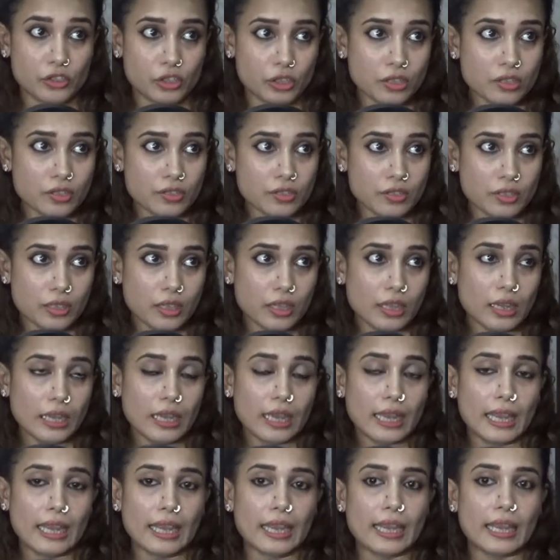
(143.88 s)
allergies.
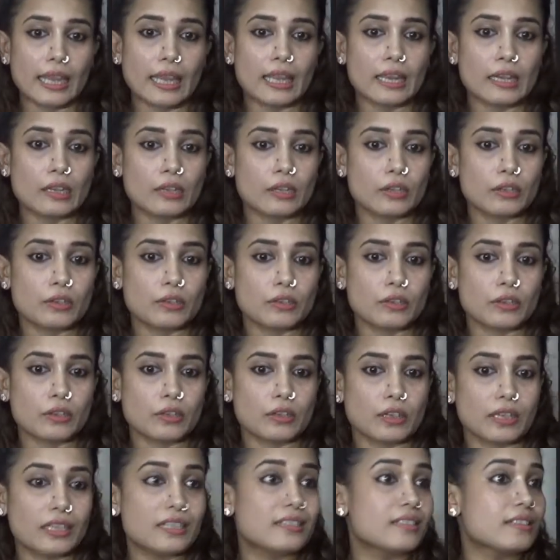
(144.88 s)
Right. And
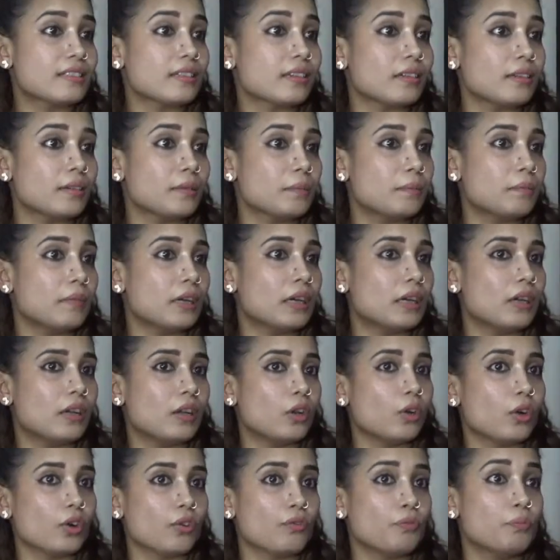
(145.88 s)
uh, it's a,
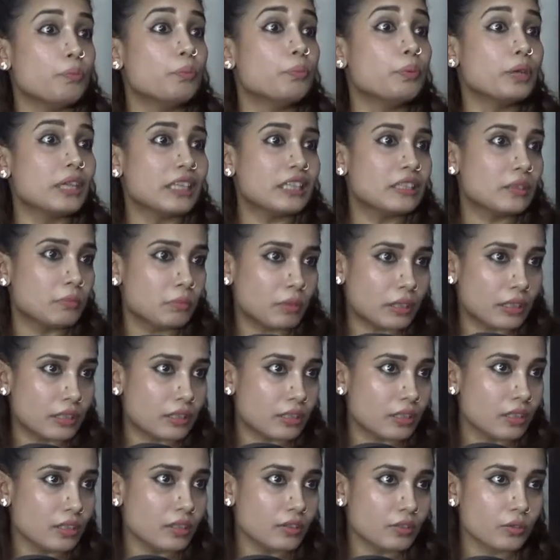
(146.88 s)
a lot of
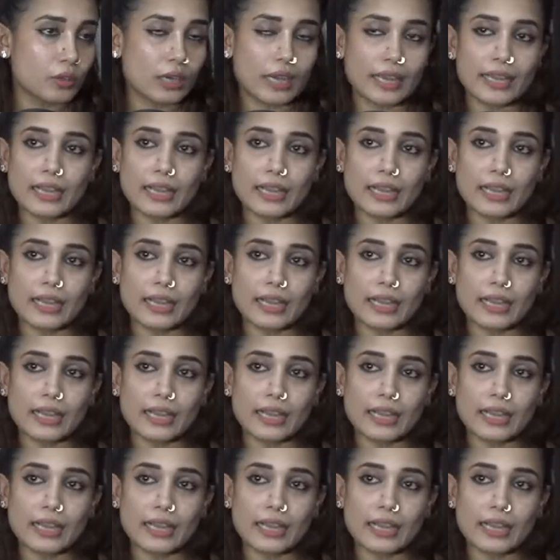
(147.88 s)
breathability.